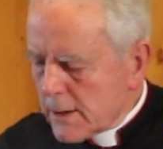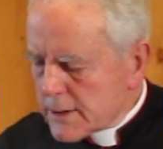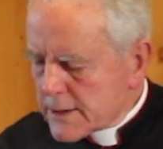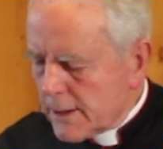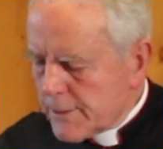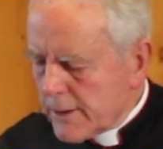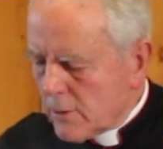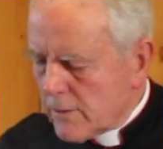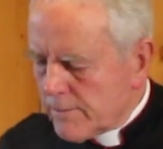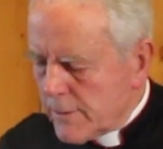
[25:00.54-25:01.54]
summary
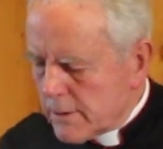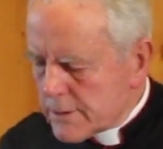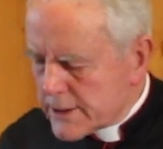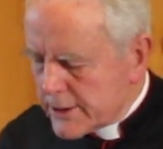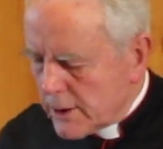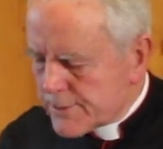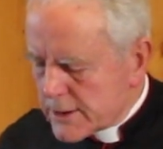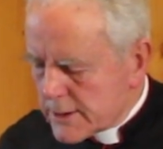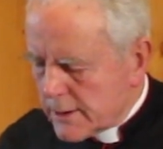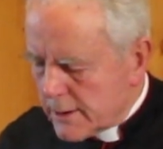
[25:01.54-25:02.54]
or
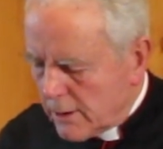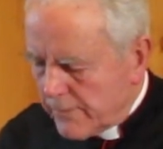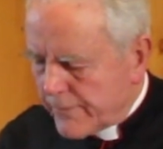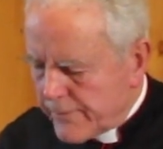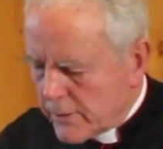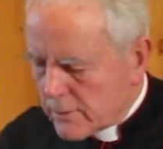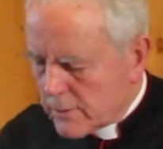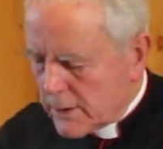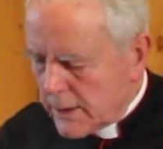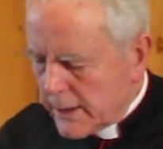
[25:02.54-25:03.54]
synopsis, an overview,
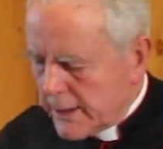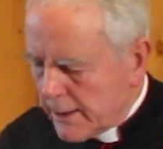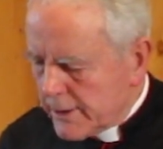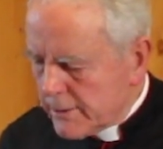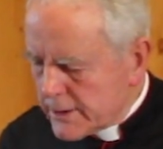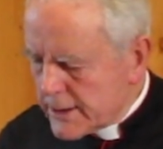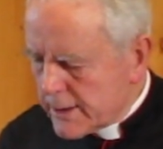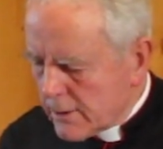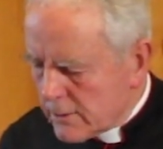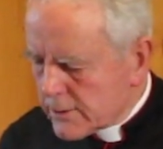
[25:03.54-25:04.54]
enabling you to see
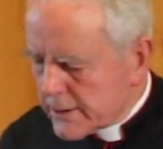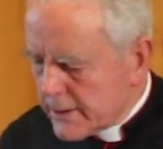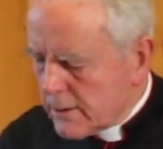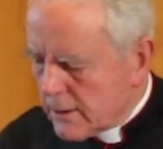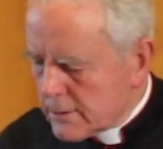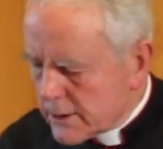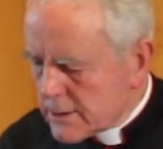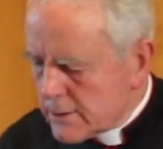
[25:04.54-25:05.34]
the whole thing on just